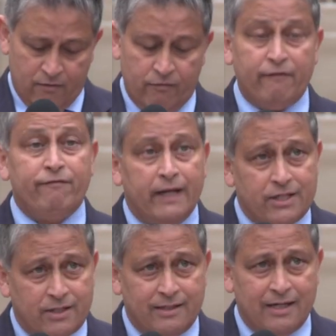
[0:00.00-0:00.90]
we
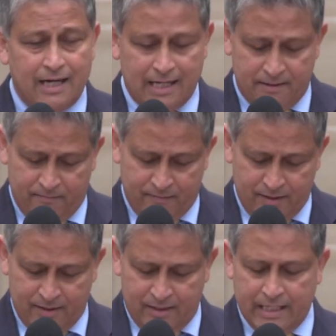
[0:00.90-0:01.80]
finish on time,
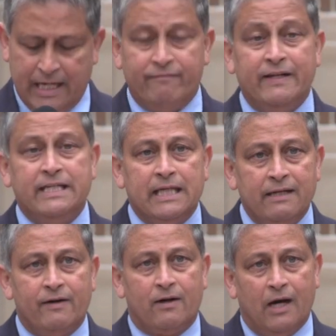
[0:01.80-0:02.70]
and we
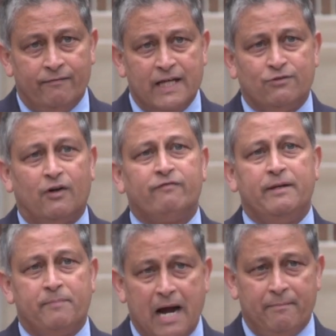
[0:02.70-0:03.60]
deliver always what
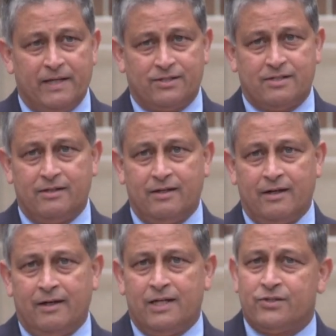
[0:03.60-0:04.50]
we promised.
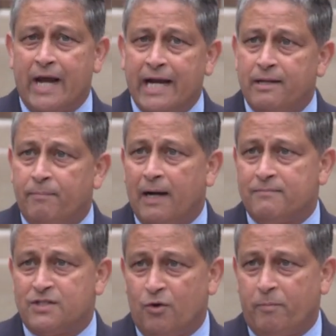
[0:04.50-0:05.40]
So Andy
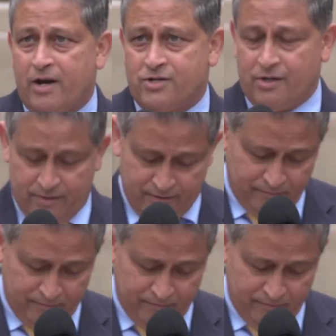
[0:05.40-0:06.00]
Palms, no pressure.